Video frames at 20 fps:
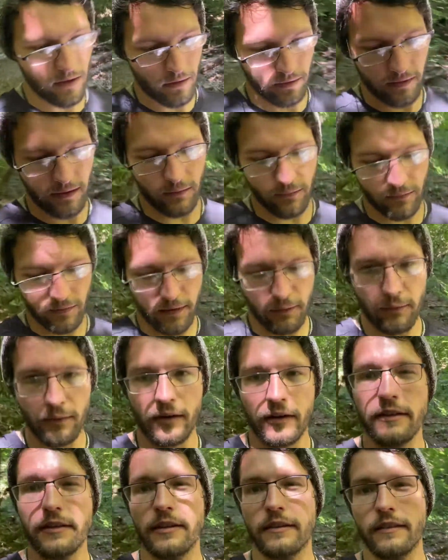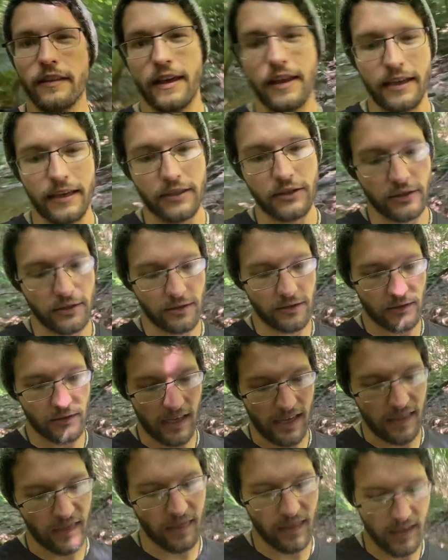There were underlying issues
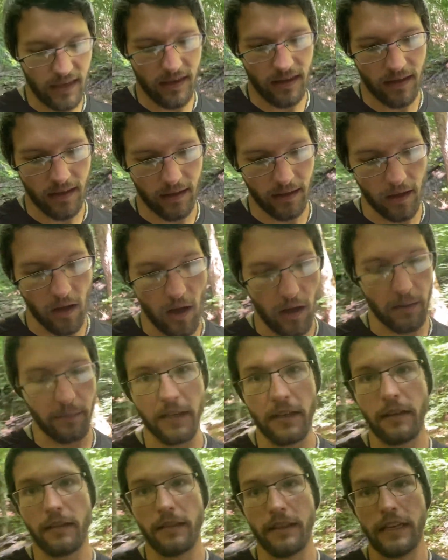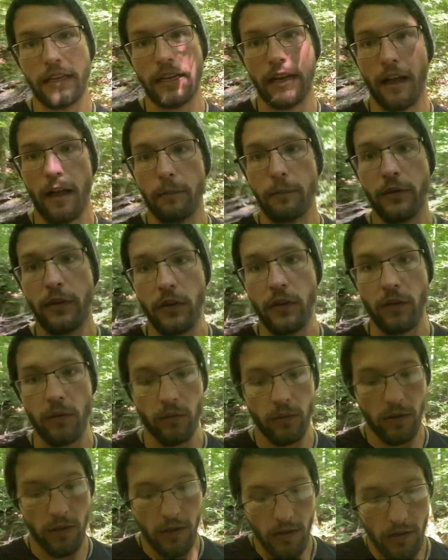in the economy leading up to
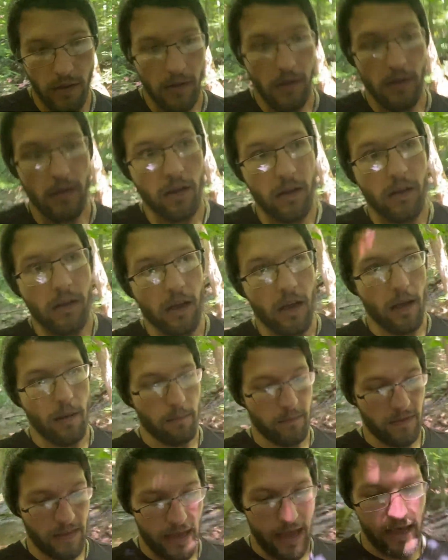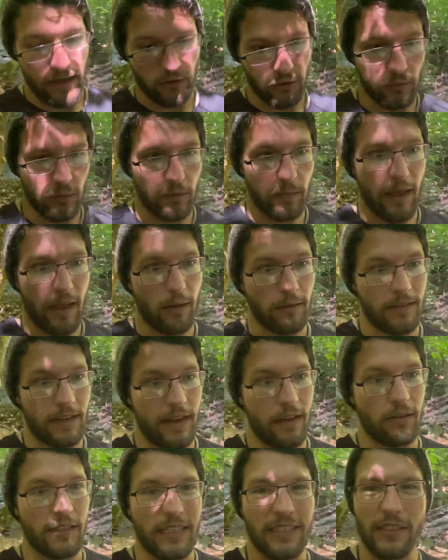the actual
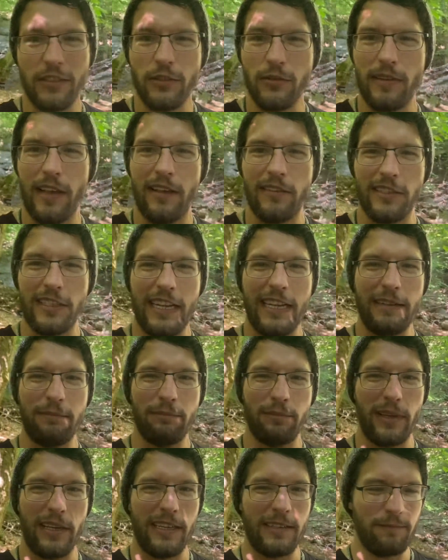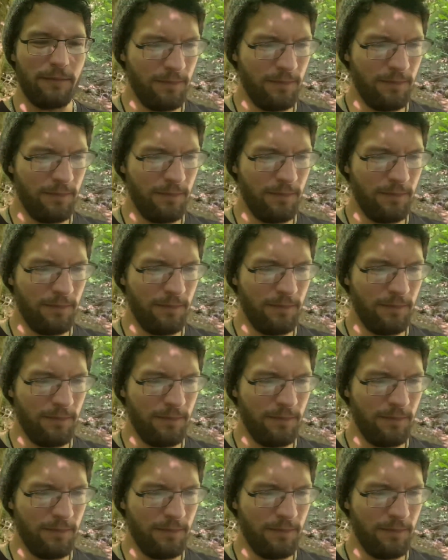meltdown in 2008, but